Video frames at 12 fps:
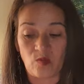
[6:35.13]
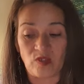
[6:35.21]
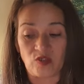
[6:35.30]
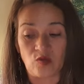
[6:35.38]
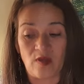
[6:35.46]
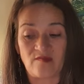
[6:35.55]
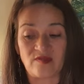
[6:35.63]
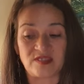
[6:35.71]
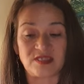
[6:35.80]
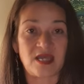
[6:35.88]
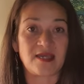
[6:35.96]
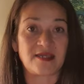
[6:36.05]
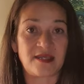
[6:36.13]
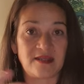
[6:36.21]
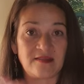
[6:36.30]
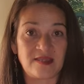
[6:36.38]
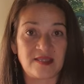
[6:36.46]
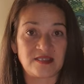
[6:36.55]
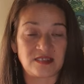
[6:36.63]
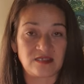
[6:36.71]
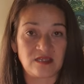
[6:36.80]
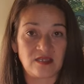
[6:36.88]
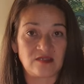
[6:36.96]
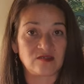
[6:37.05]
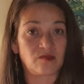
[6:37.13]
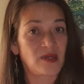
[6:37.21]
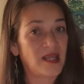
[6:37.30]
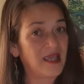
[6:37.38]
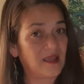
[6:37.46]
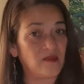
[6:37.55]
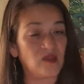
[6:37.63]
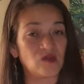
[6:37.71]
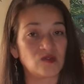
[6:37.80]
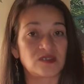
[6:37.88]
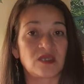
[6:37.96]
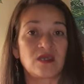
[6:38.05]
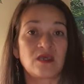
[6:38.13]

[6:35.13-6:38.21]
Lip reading: We do have to start getting things into play, because